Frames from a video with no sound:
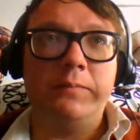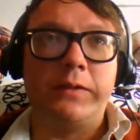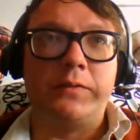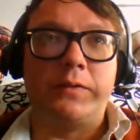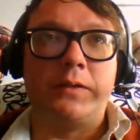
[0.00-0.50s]

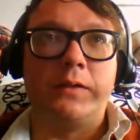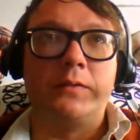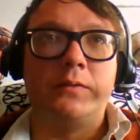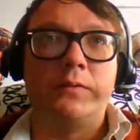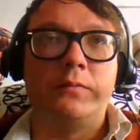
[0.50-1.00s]
And
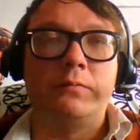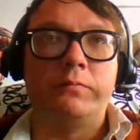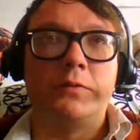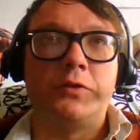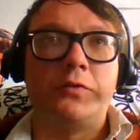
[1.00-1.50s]

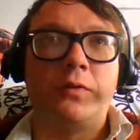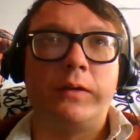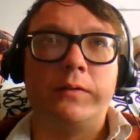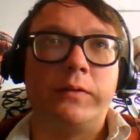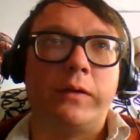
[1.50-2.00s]
we should,
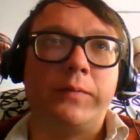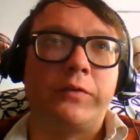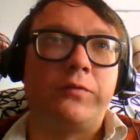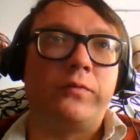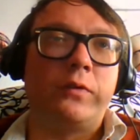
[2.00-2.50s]
you know, I think
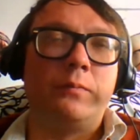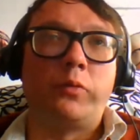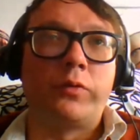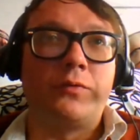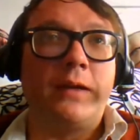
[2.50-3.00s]
it's
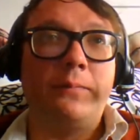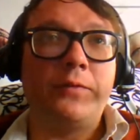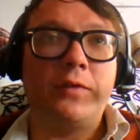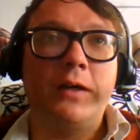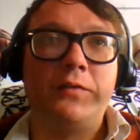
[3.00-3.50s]
important to
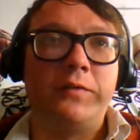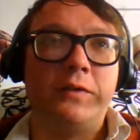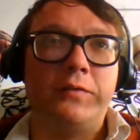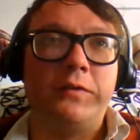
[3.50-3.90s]
emphasize that these,